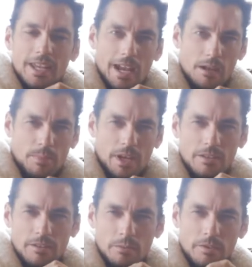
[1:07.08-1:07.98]

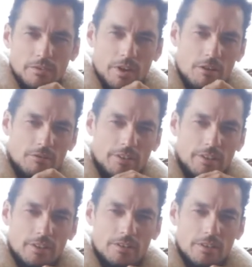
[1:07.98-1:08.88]
campaign, this was a fragrance
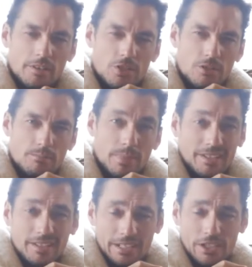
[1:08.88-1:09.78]
that
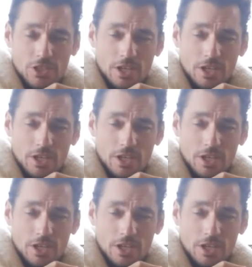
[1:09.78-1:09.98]
basically